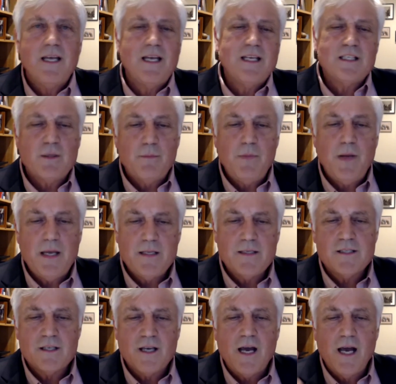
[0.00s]
It
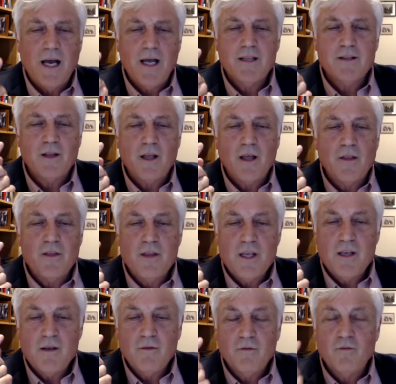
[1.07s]
depends on
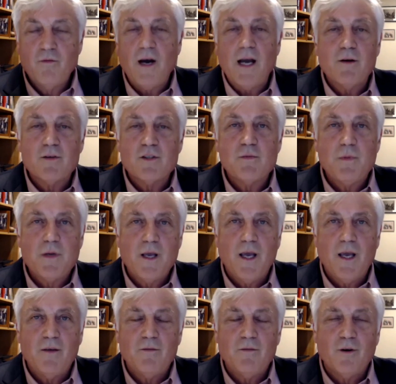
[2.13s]
the virus
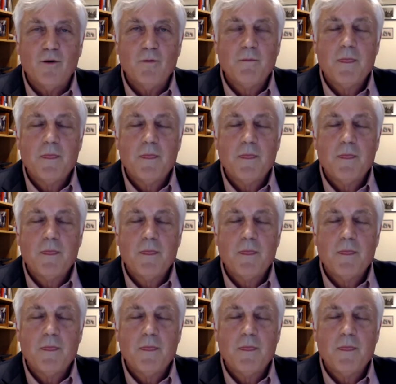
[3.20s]
behavior.